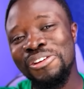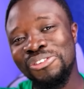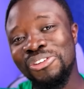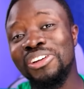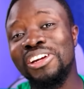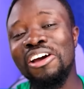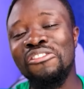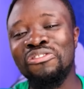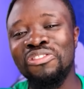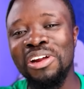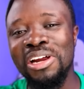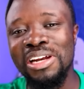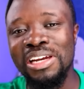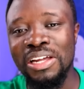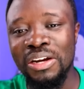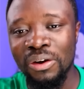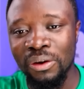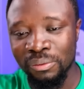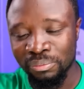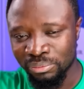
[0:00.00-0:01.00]
So
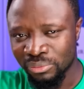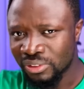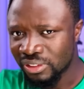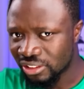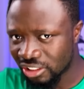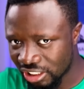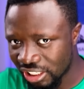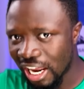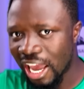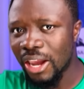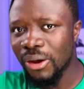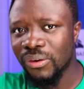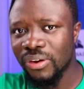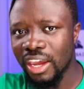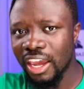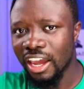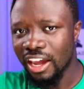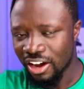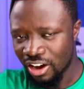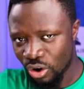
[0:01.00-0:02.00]
definitely no try
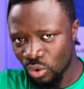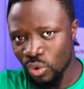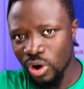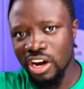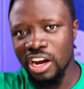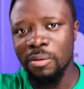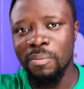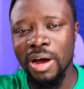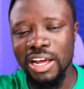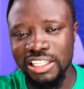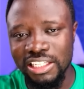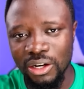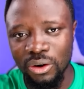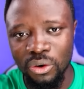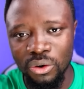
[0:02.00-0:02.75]
hwe when you better